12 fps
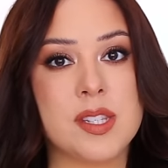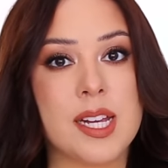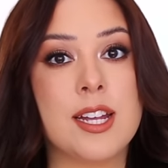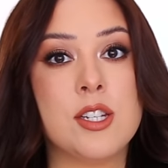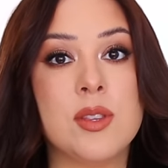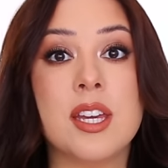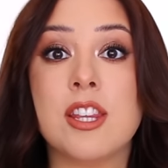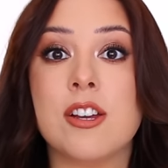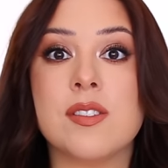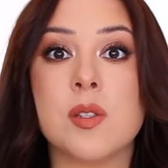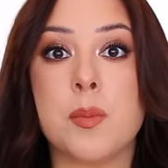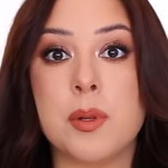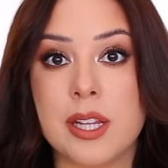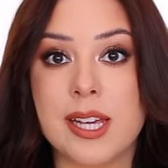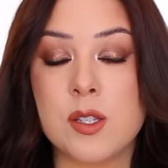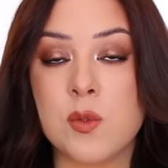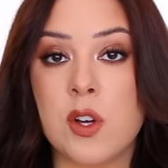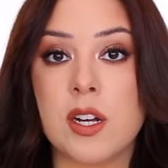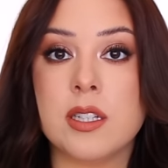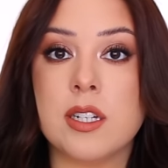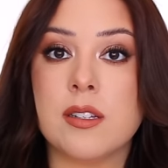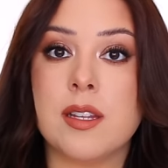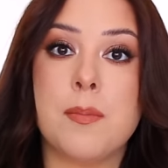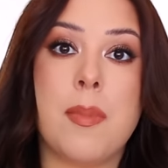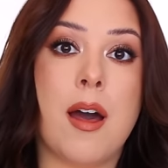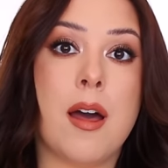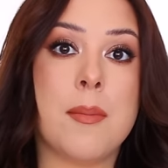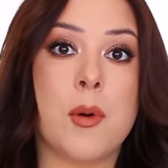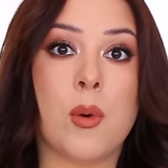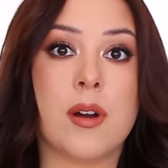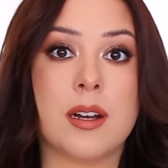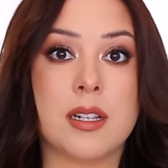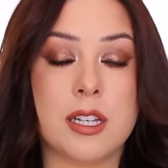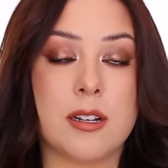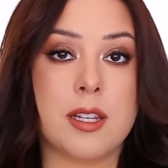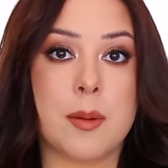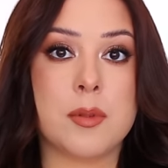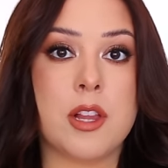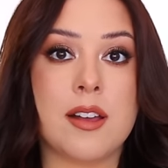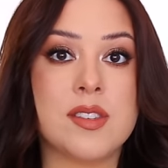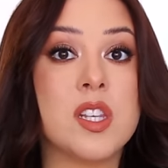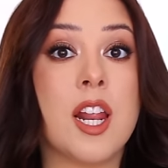Like I do think there is a place for a clear lip balm or a clear lip gloss